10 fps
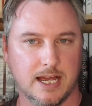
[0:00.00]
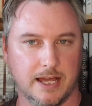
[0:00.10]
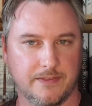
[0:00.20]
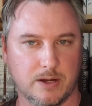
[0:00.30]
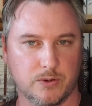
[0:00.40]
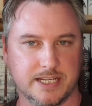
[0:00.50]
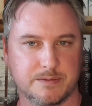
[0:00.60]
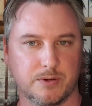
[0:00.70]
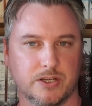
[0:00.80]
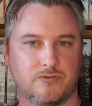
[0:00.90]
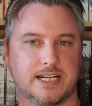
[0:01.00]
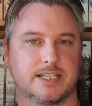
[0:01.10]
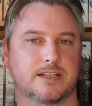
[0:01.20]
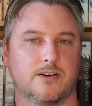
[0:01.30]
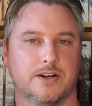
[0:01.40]
and that one is Burn Red
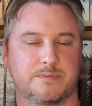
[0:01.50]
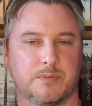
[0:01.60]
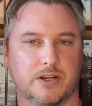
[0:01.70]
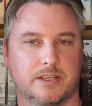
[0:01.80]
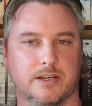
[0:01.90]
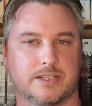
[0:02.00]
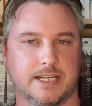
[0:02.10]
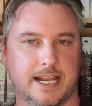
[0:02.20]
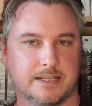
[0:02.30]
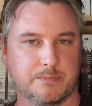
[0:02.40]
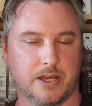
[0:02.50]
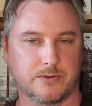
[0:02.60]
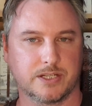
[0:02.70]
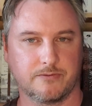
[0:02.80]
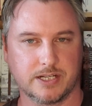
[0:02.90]
Skies by Kirsten
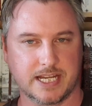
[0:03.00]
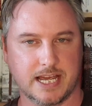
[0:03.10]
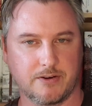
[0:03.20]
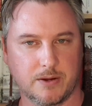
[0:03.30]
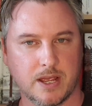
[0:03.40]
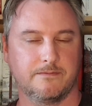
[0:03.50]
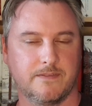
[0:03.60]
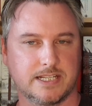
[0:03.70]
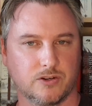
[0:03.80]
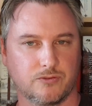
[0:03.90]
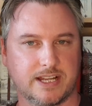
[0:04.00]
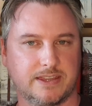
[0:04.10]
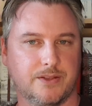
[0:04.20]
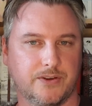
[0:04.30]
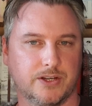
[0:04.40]
Espinosa Rosero. This I read
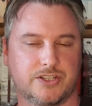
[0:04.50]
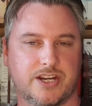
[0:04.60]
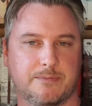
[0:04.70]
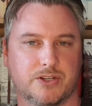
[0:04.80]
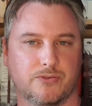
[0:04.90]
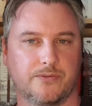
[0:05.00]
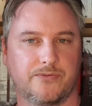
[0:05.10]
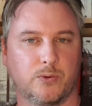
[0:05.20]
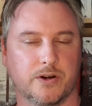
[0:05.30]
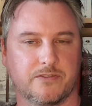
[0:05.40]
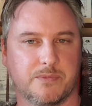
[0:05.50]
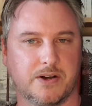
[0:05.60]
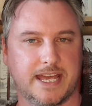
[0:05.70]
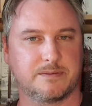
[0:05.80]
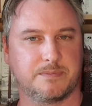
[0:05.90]
the first chapter of for one of
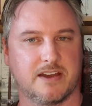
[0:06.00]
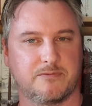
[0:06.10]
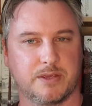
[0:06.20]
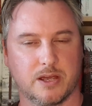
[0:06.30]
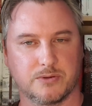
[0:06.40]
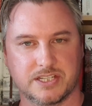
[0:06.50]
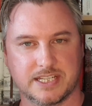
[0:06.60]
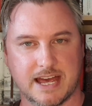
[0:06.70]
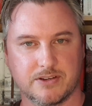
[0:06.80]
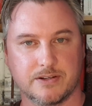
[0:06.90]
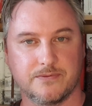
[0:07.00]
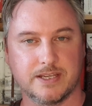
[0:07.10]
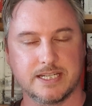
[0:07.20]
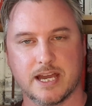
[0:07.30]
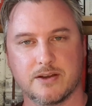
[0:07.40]
my SPF B07
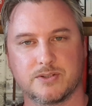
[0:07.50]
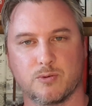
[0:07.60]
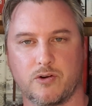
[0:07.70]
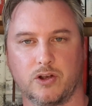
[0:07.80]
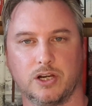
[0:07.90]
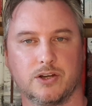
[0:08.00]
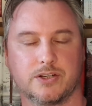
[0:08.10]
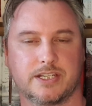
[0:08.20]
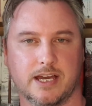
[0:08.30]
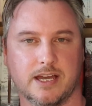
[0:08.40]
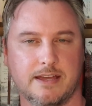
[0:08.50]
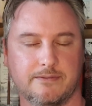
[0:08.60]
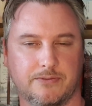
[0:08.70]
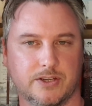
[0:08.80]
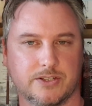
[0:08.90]
videos when I looked at
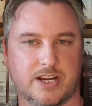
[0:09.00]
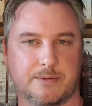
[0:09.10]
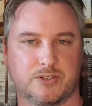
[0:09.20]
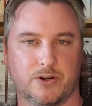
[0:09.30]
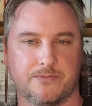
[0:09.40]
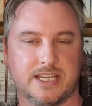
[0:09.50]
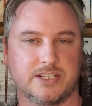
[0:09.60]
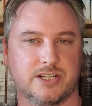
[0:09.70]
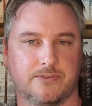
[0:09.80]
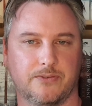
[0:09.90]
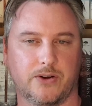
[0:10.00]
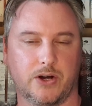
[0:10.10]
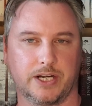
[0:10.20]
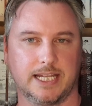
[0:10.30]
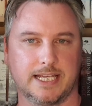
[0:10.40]
the first chapter of each of the
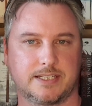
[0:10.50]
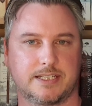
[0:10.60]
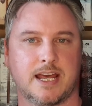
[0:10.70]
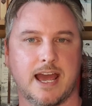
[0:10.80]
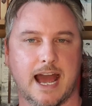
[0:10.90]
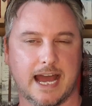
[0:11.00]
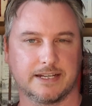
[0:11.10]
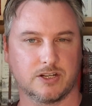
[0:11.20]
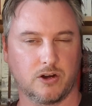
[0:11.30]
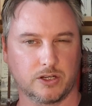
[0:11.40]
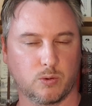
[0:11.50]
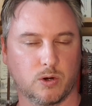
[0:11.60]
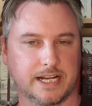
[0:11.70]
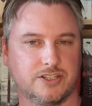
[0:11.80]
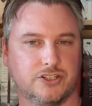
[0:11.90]
finalists, and I
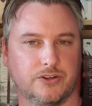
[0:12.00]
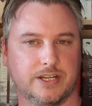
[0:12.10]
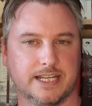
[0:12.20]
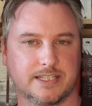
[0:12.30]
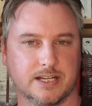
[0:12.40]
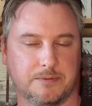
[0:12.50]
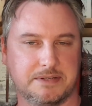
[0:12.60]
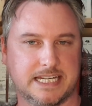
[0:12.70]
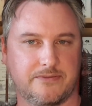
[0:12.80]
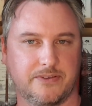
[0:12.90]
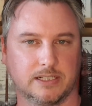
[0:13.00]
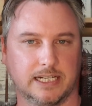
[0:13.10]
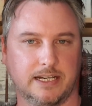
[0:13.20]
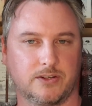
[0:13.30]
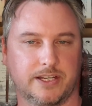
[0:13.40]
quite enjoyed it, so I'm
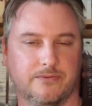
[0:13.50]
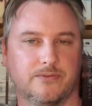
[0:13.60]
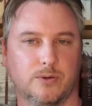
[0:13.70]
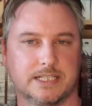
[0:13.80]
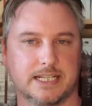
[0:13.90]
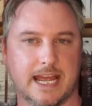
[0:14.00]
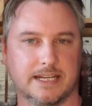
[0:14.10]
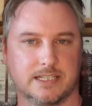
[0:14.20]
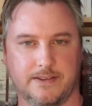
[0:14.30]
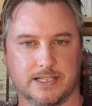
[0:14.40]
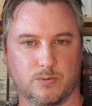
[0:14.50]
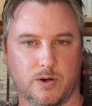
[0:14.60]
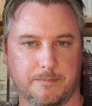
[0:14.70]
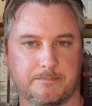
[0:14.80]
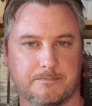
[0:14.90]
definitely looking forward to getting to this one.